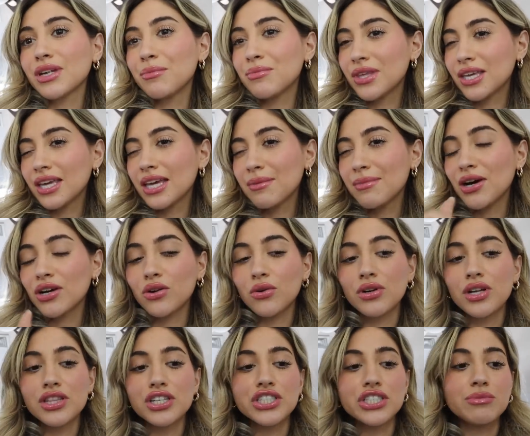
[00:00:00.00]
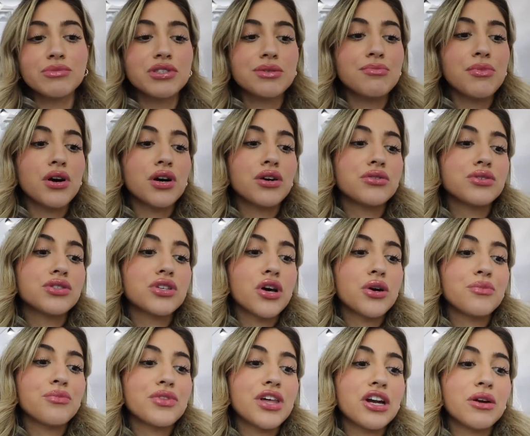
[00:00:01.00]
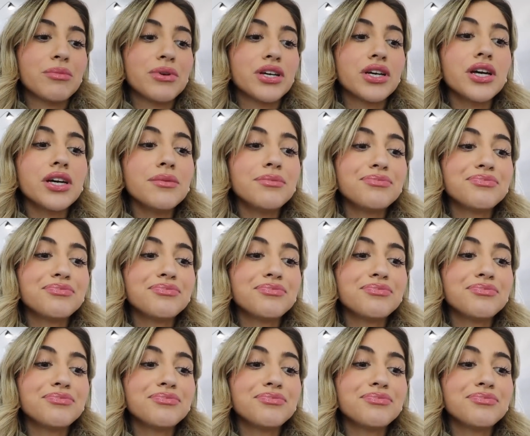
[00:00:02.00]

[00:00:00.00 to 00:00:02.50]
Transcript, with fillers: I'm thinking about going to the gym tomorrow, so that'll be good.